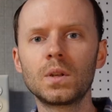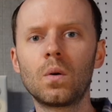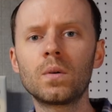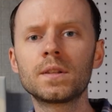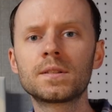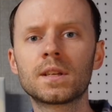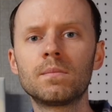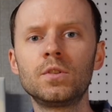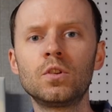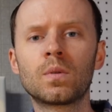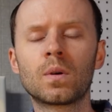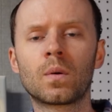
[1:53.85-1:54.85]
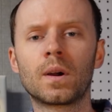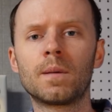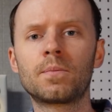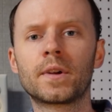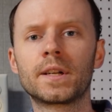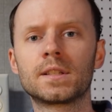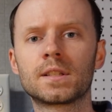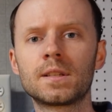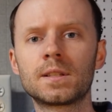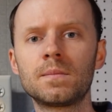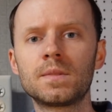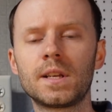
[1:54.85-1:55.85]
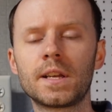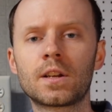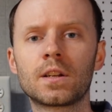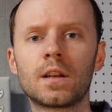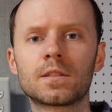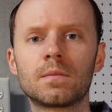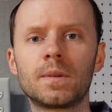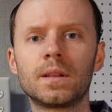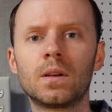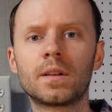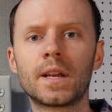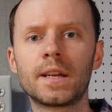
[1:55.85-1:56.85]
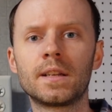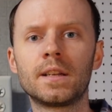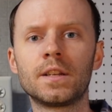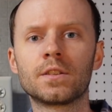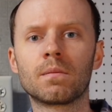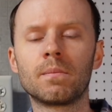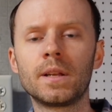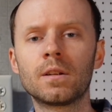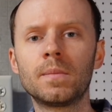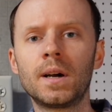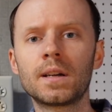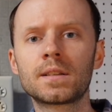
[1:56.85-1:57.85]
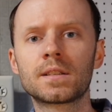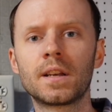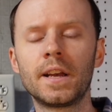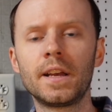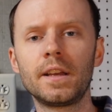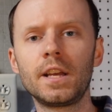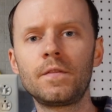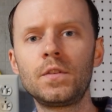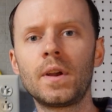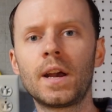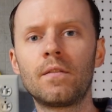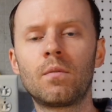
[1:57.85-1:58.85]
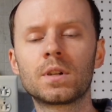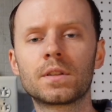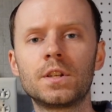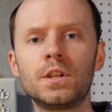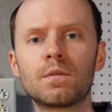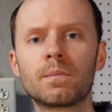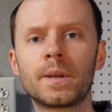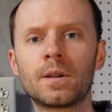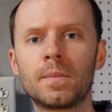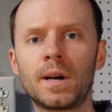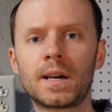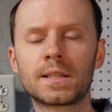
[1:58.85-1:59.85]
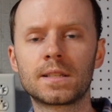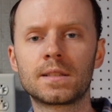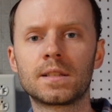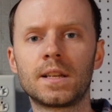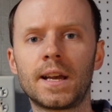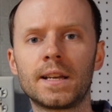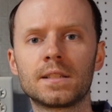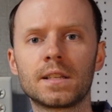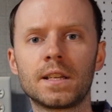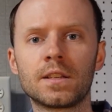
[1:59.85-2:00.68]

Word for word: or in some newer or upgraded systems, it could also be located in your meter box if you have one of the newer meter boxes that has a